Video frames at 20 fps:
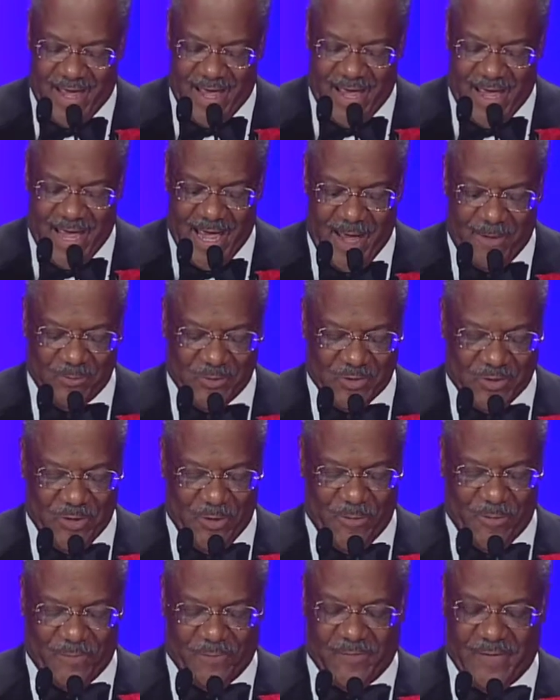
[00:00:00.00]
I'm so
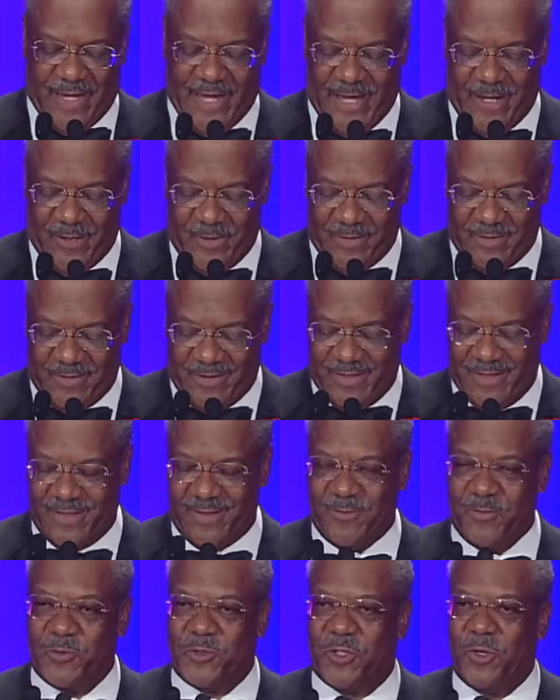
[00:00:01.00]
flattered,
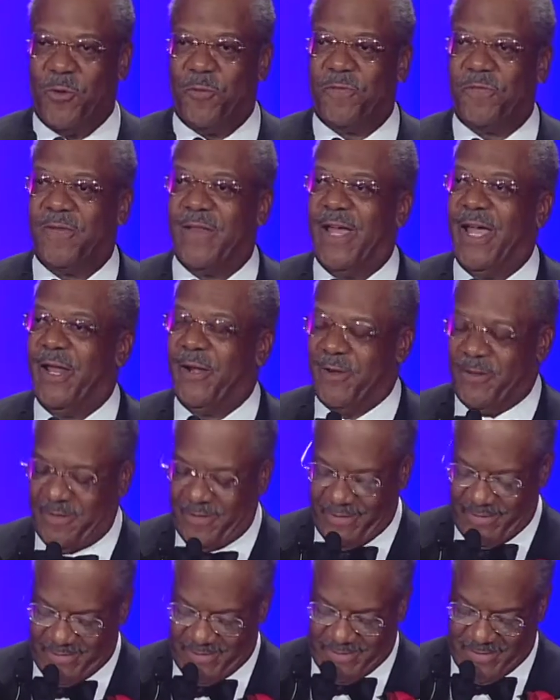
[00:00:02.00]
so flattered
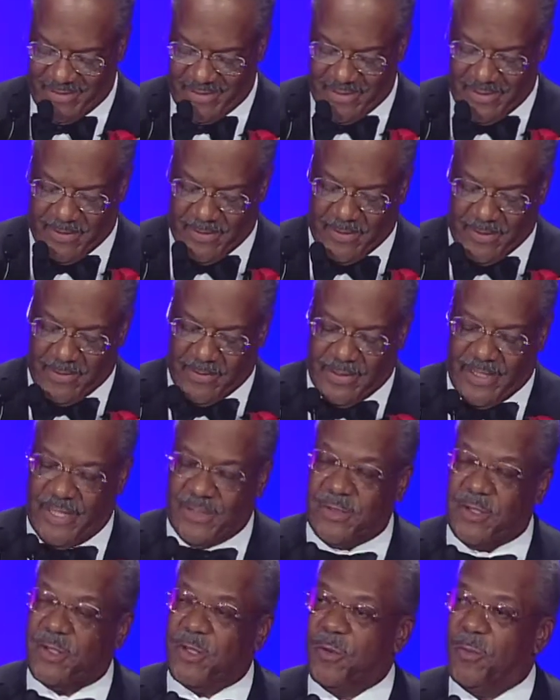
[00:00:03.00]
that
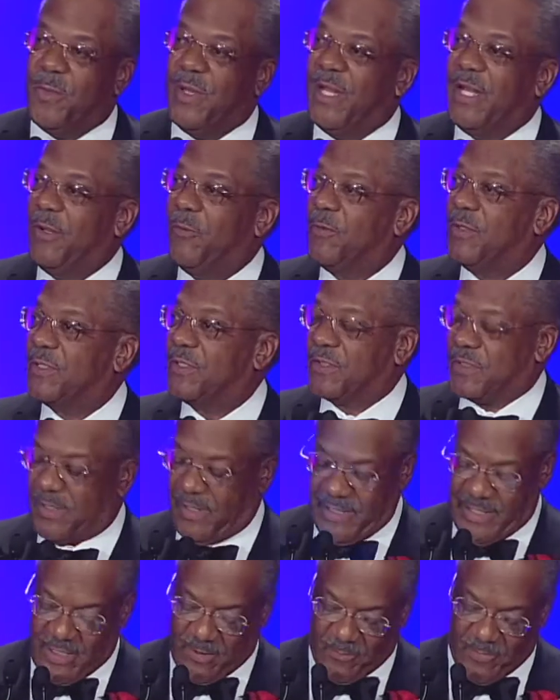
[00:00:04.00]
the committee would
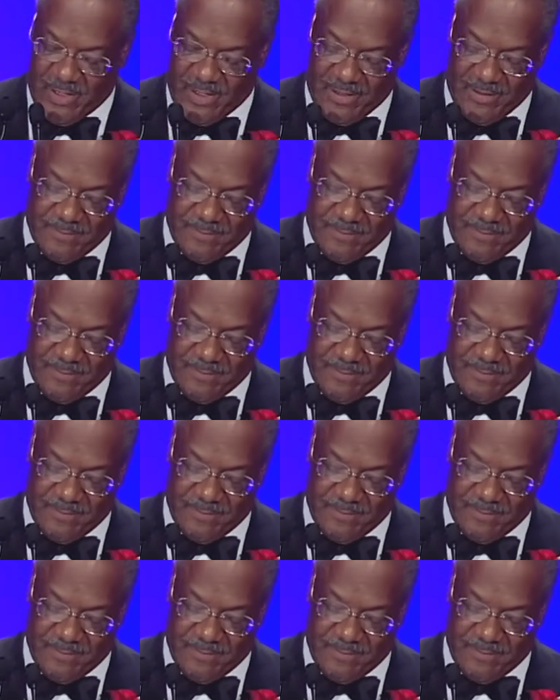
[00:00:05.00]
select me.